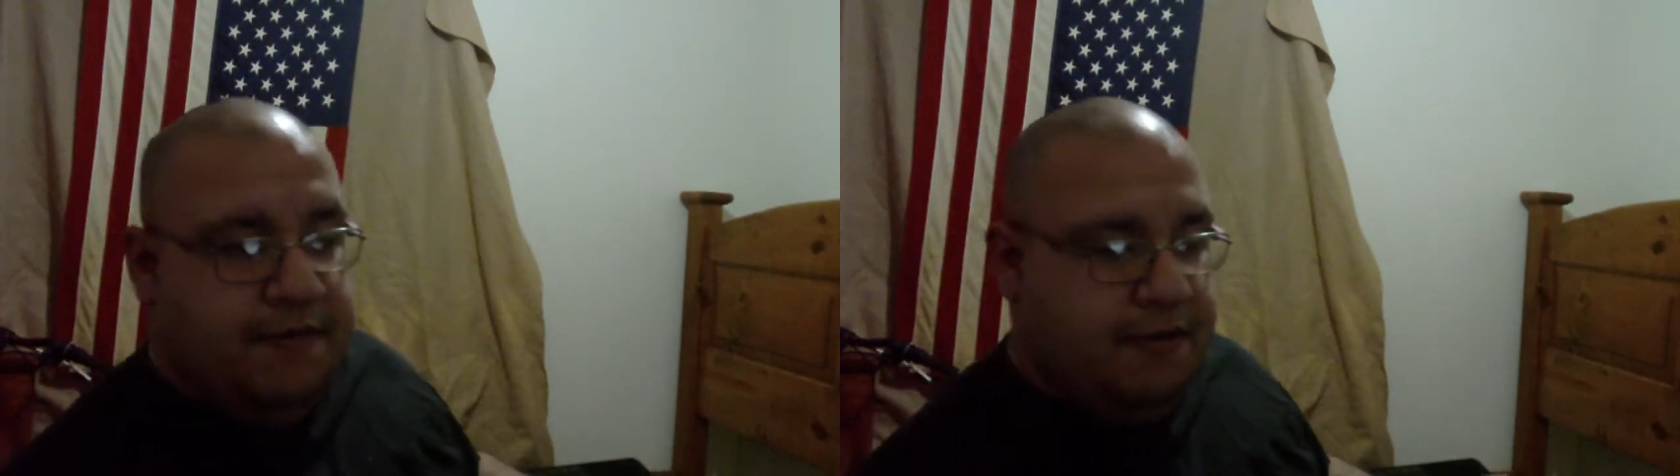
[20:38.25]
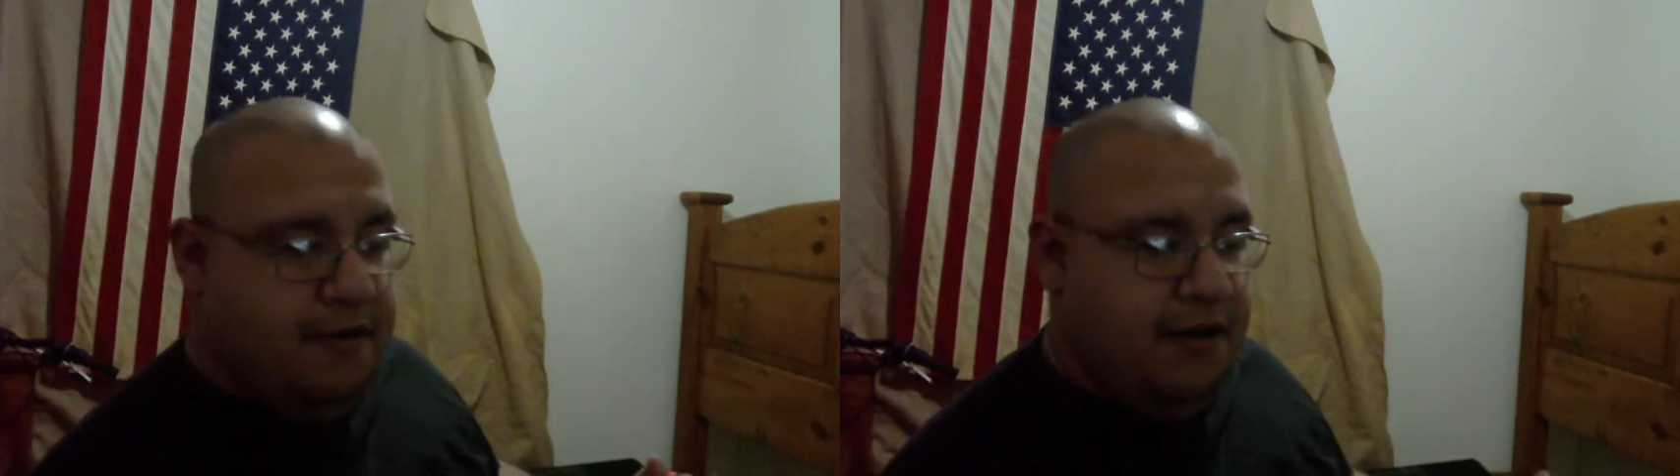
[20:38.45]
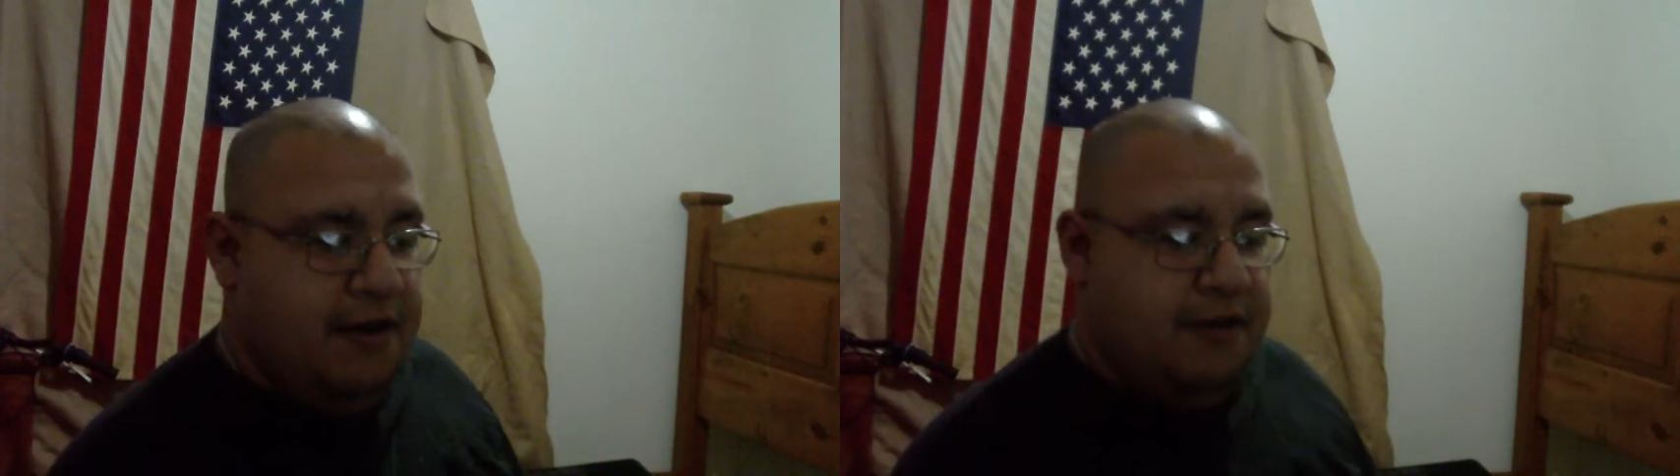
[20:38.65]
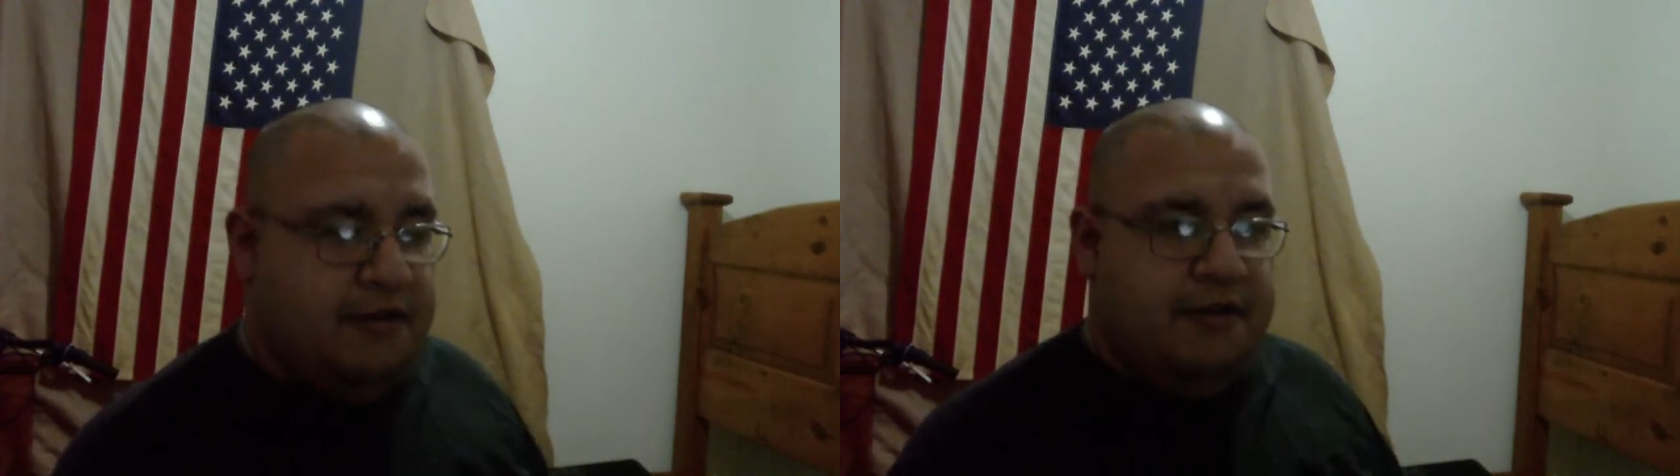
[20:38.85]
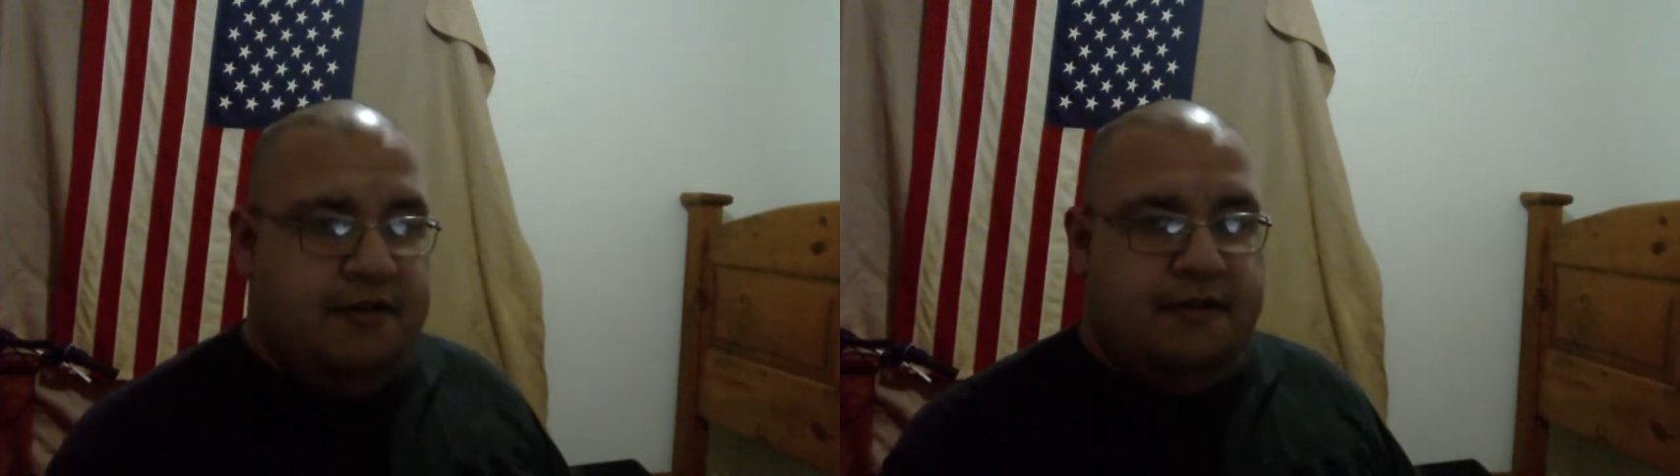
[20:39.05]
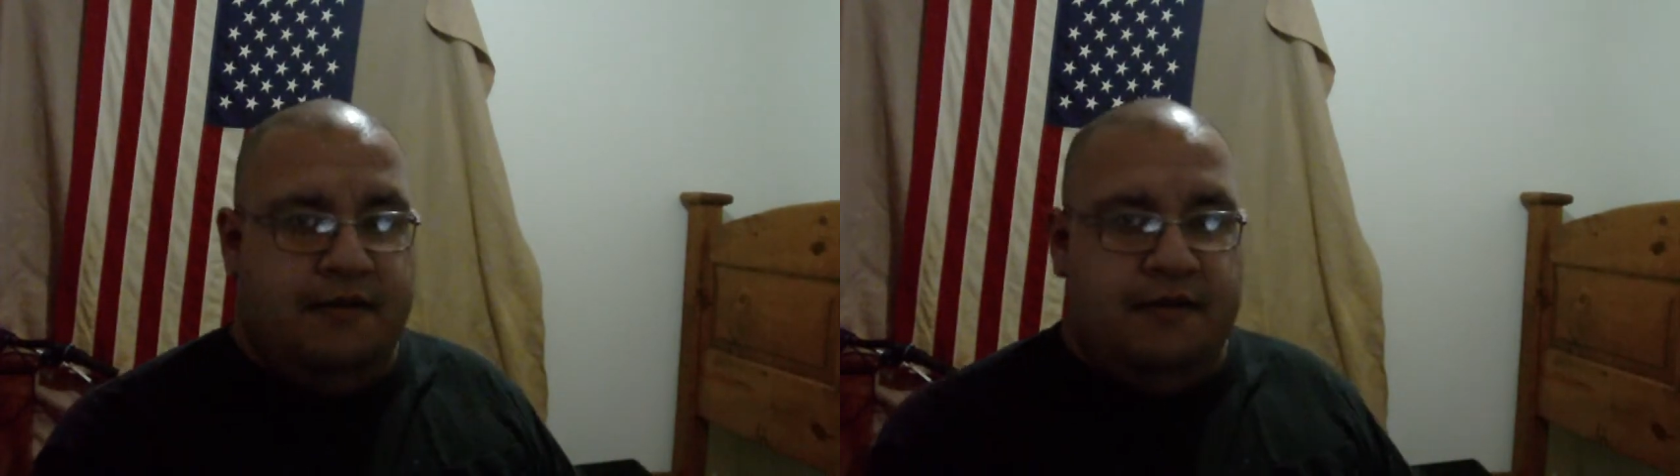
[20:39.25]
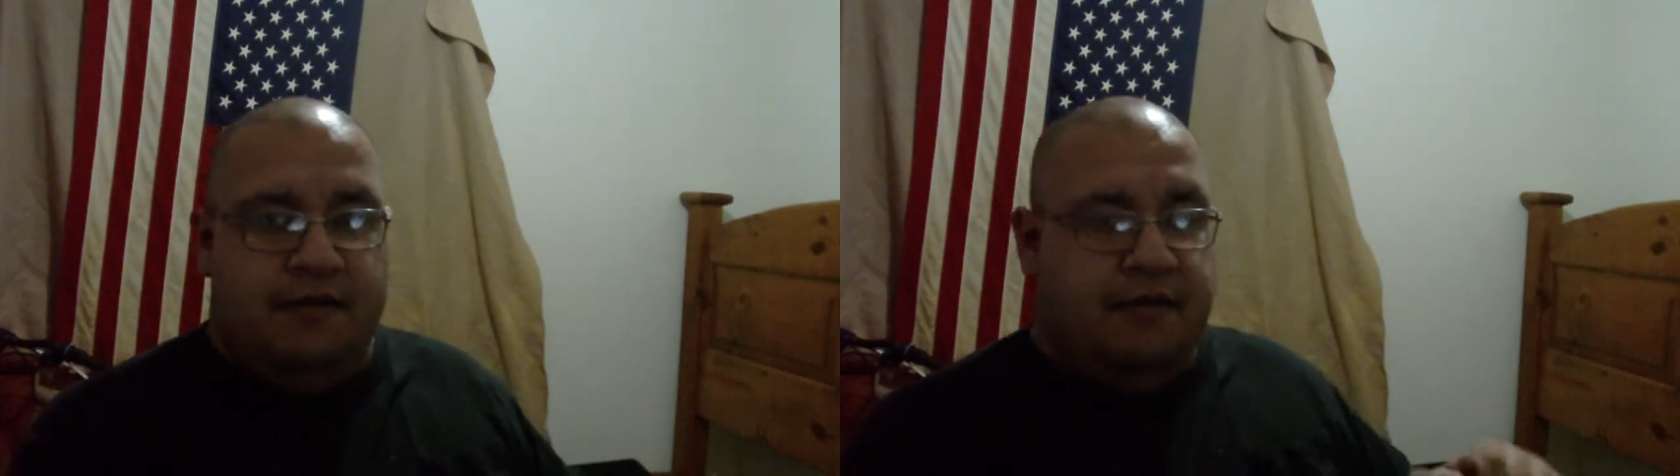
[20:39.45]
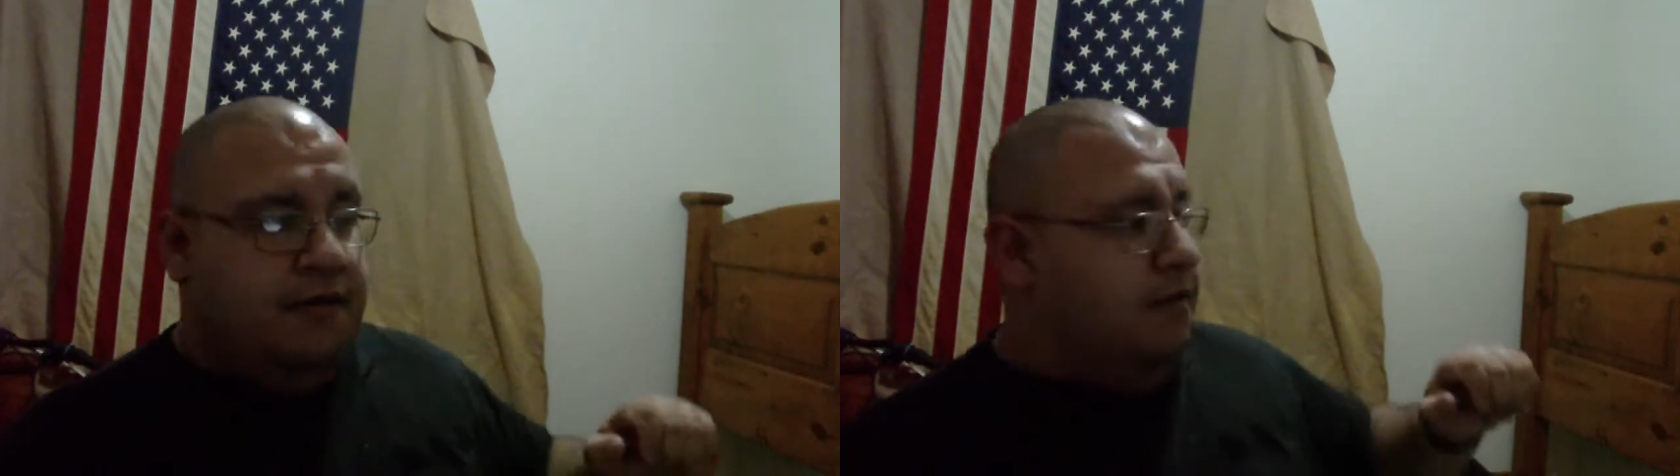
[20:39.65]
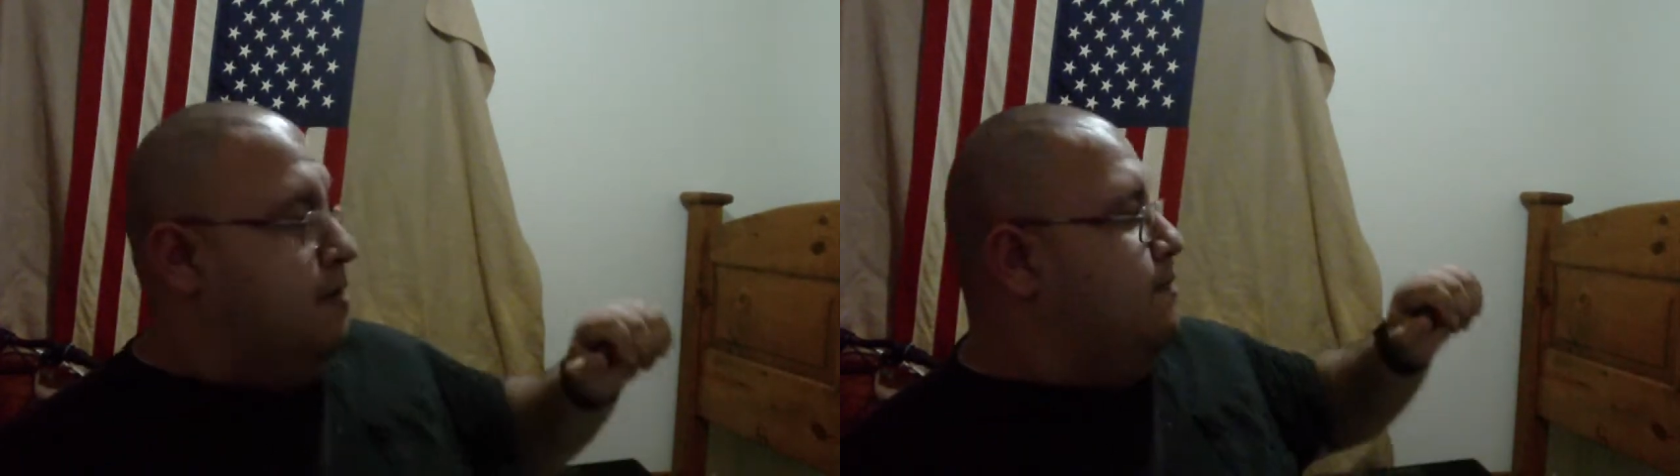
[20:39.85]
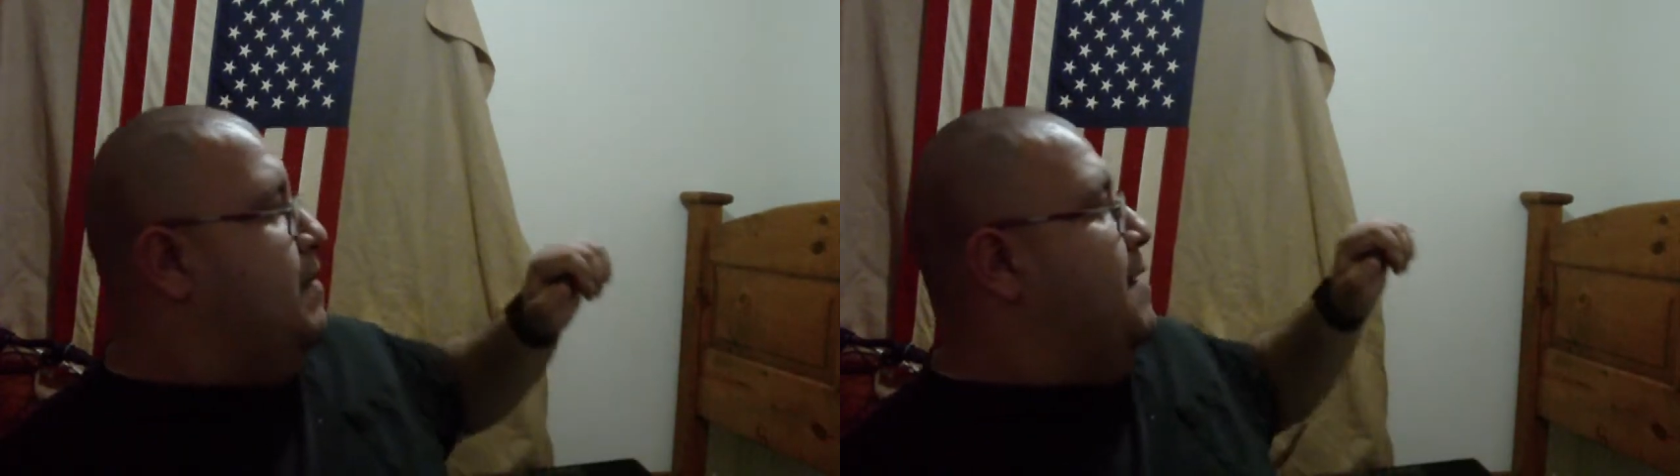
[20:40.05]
garage. I